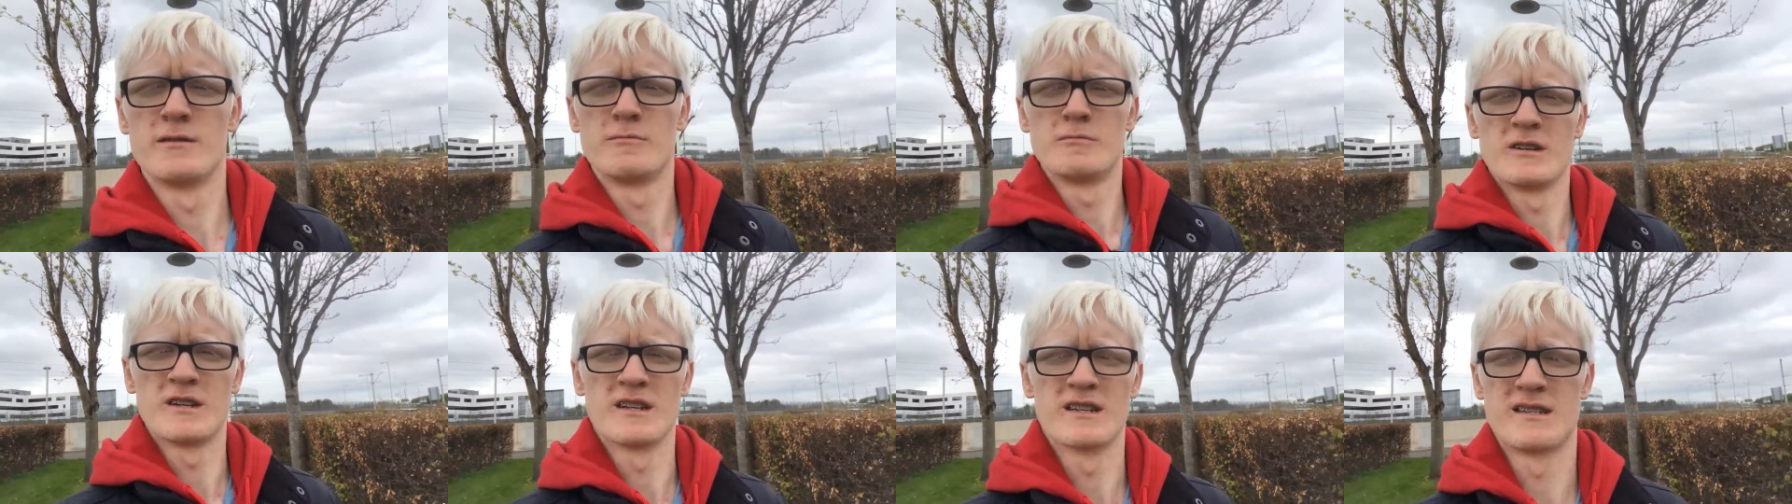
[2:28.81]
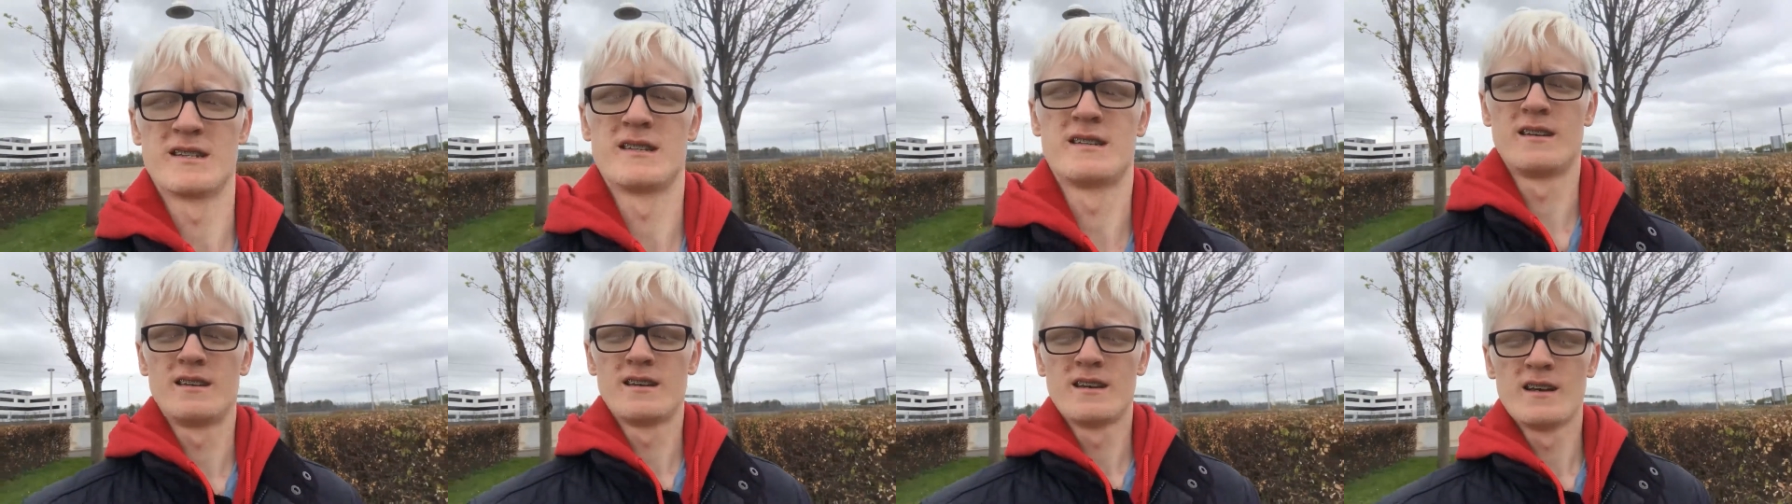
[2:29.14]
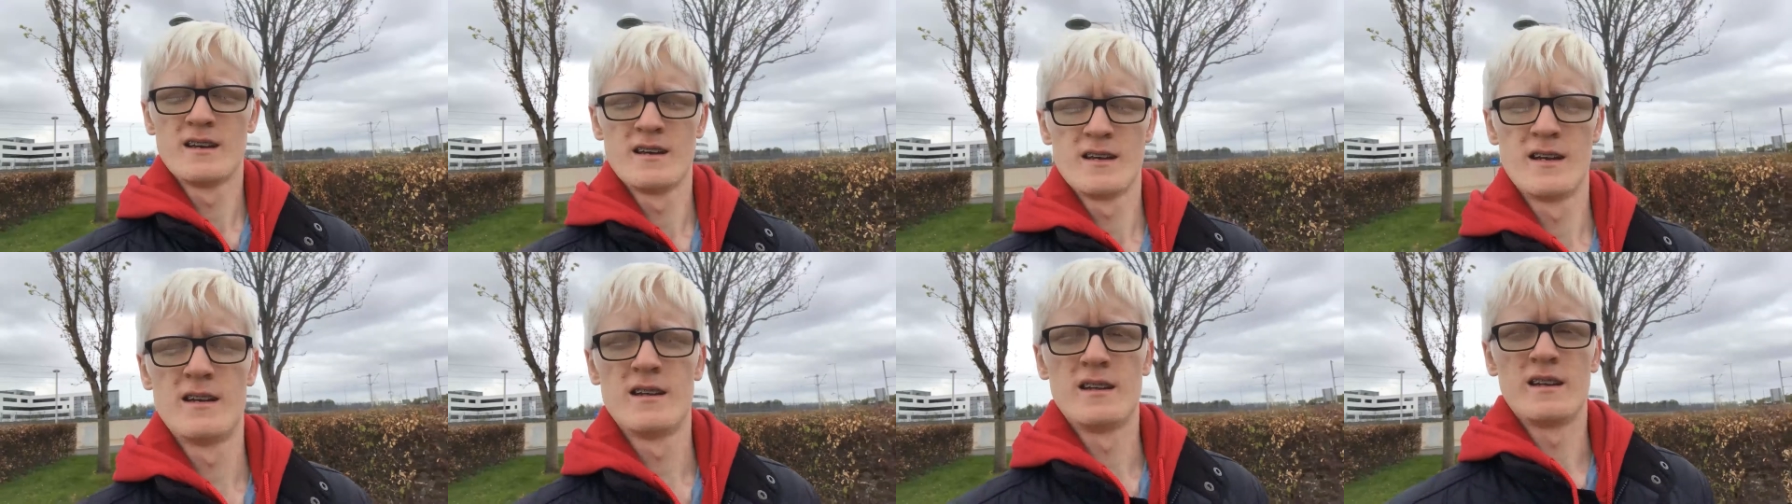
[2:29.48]
because,
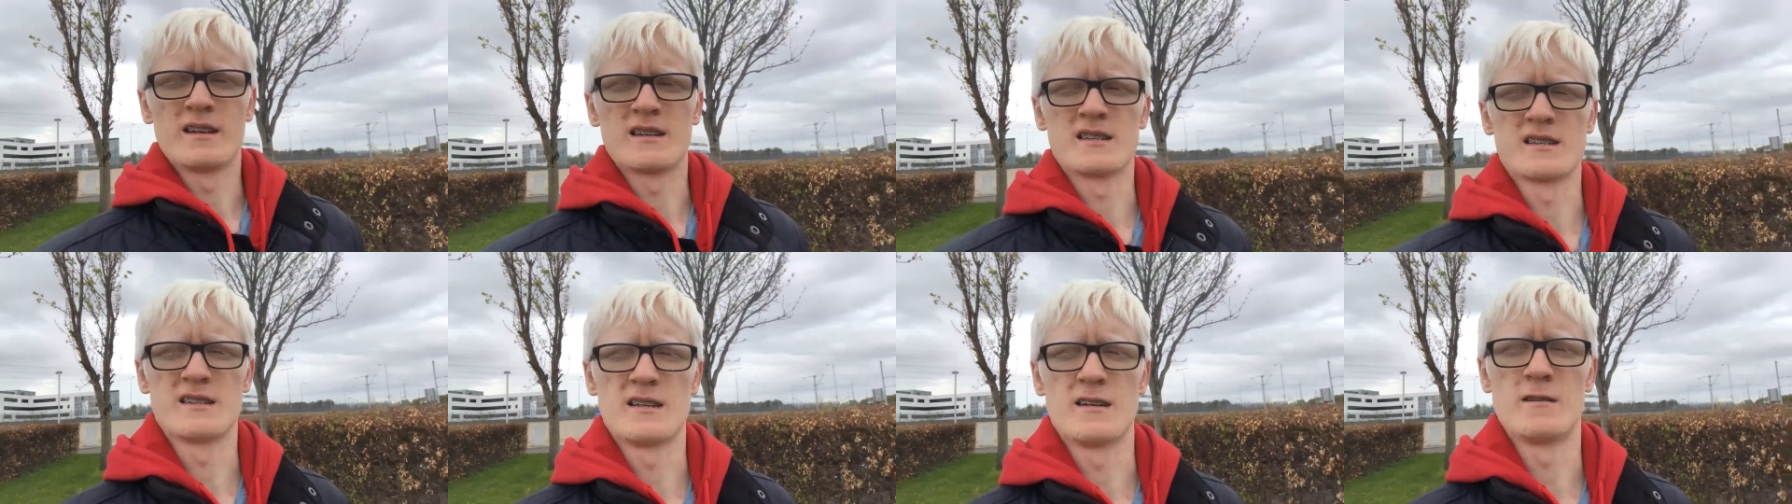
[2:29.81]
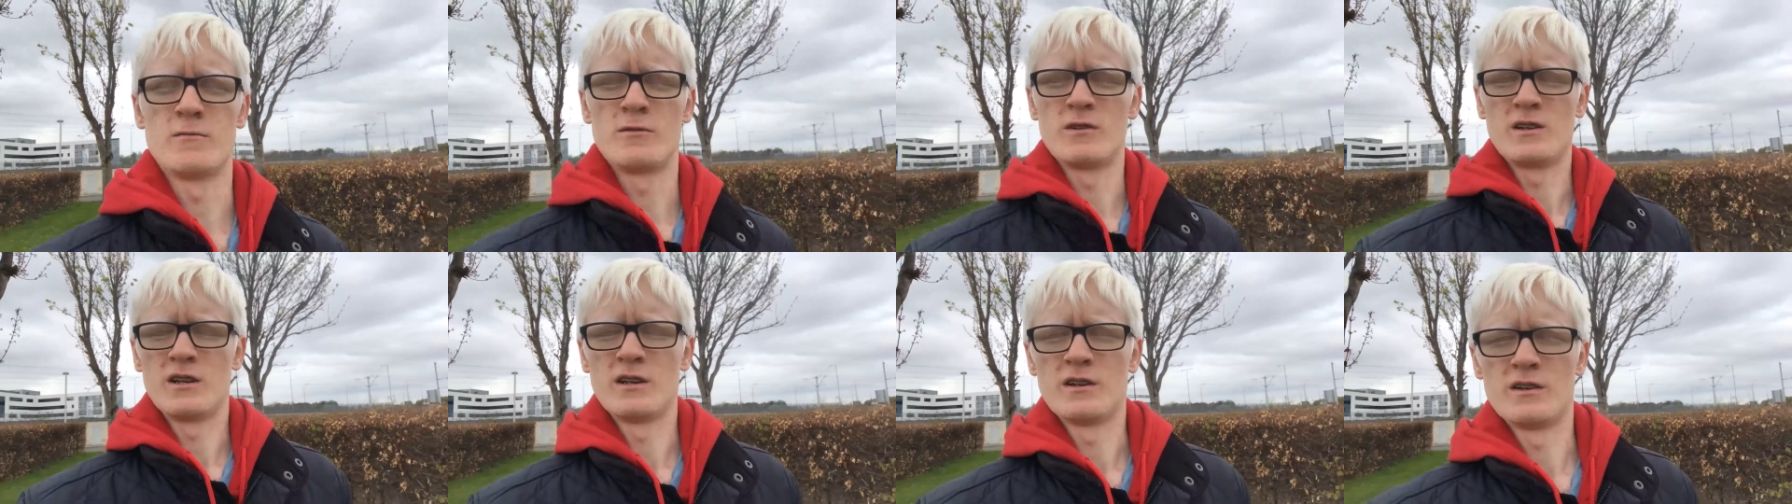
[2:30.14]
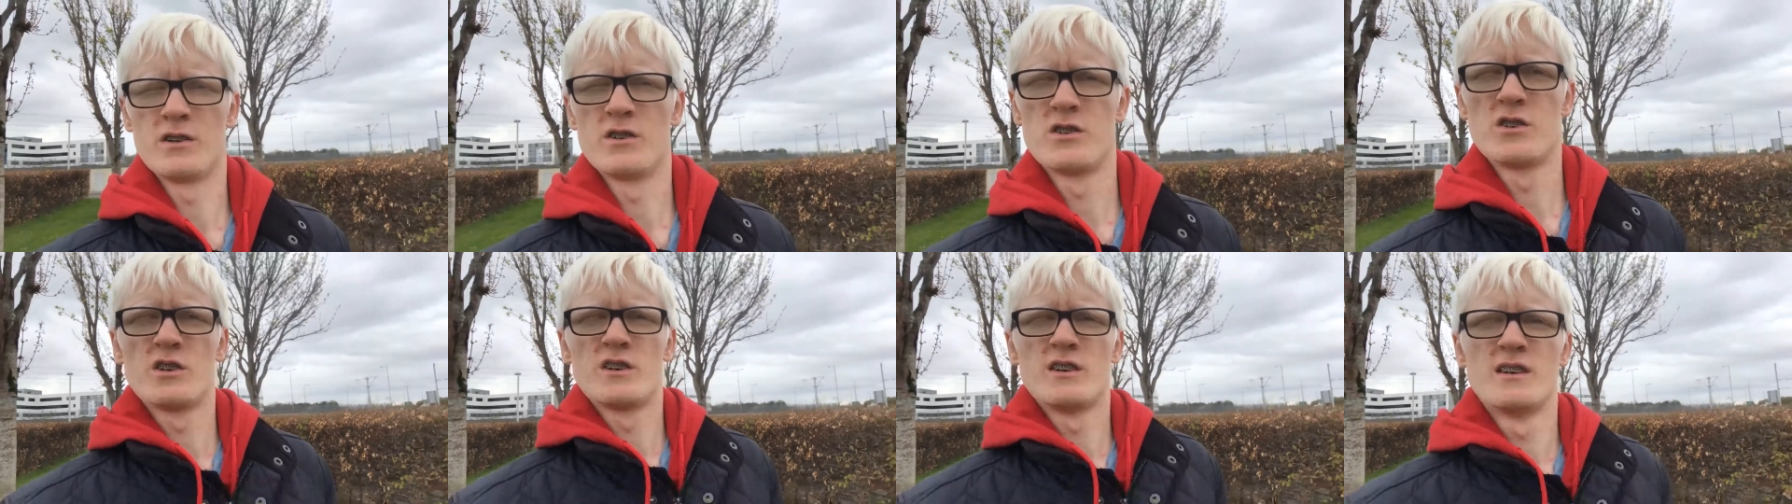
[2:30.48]
like I said, I want
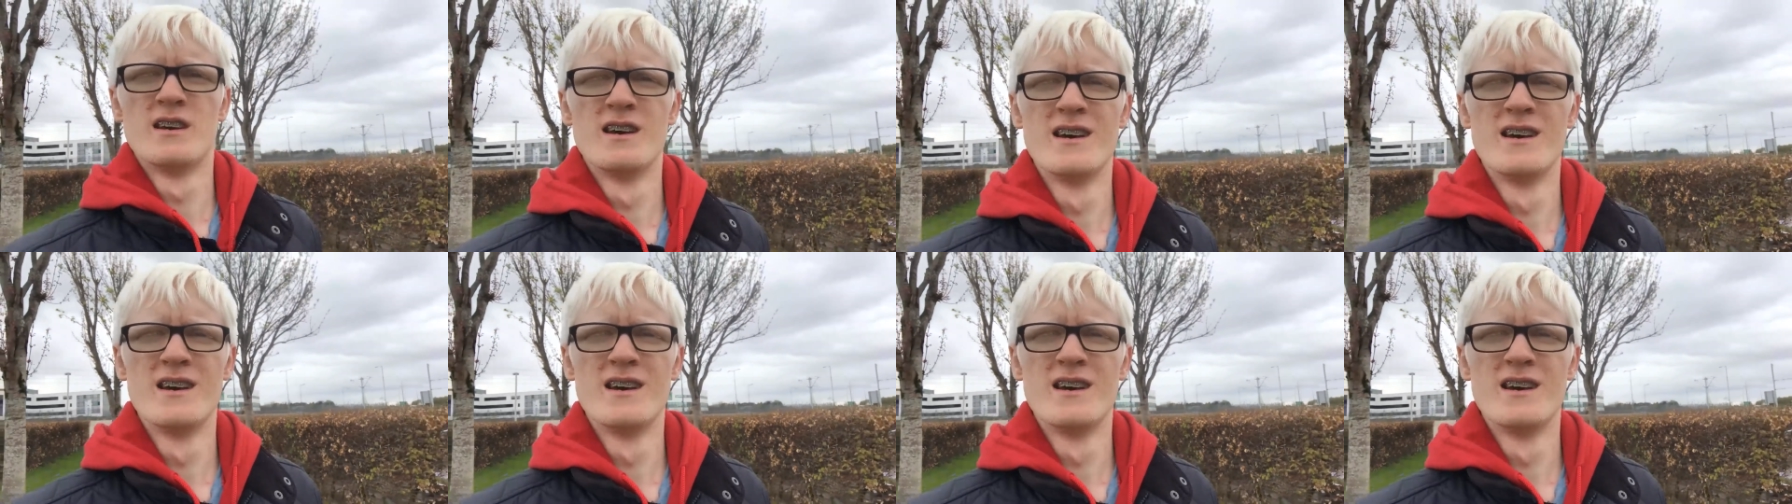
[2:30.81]
lunch.